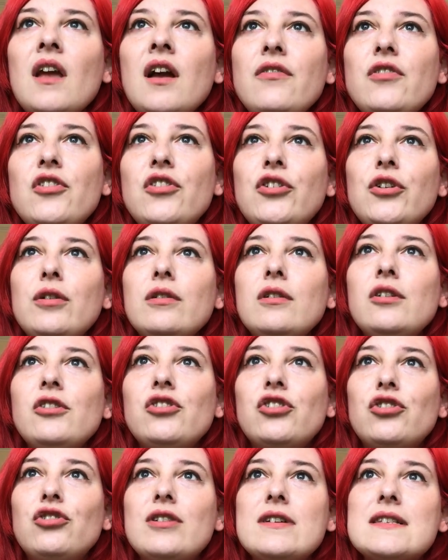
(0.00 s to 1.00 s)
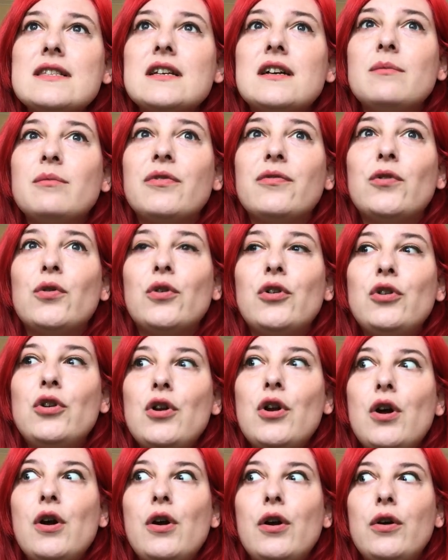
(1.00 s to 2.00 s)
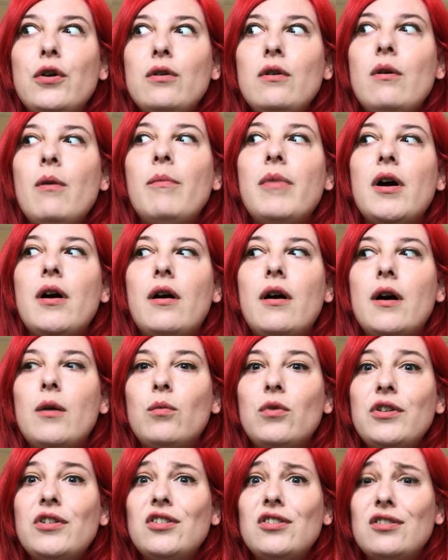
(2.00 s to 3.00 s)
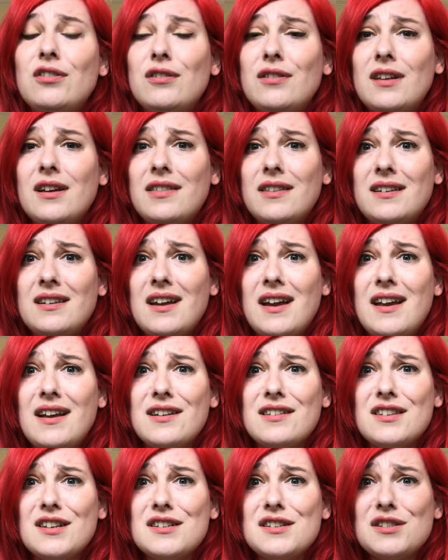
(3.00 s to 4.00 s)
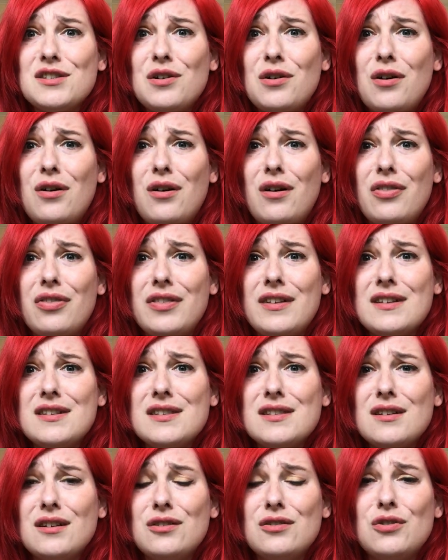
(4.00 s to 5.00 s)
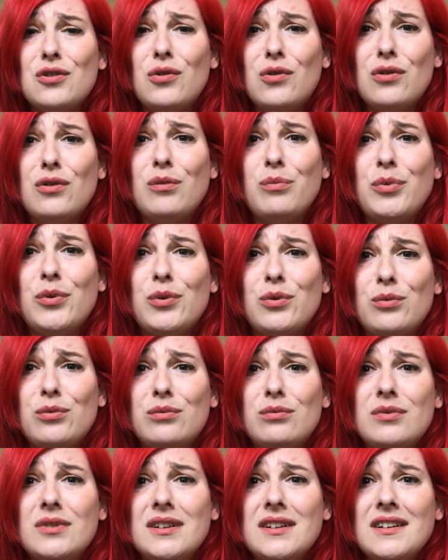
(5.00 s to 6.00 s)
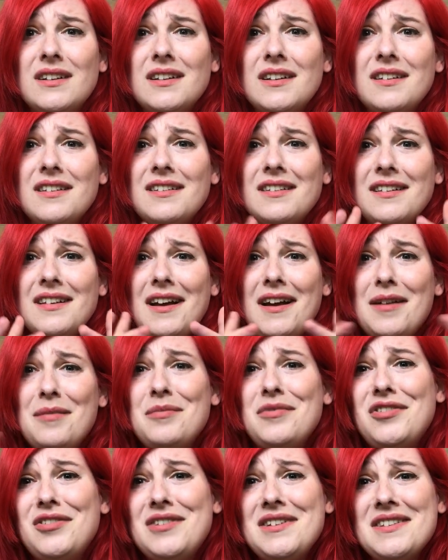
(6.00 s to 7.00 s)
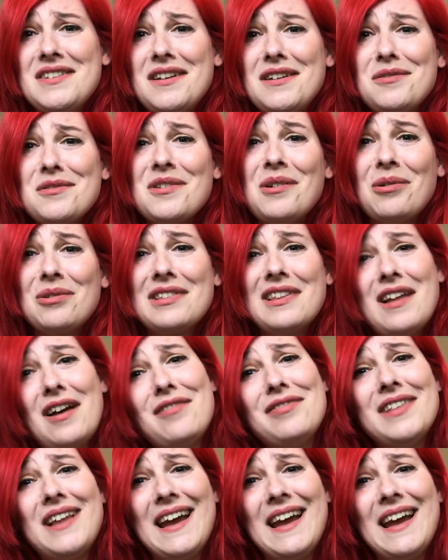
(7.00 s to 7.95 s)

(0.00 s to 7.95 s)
Have you stolen a street sign before? No, but I wanted to the other day because I saw this adorable street sign. It was called Love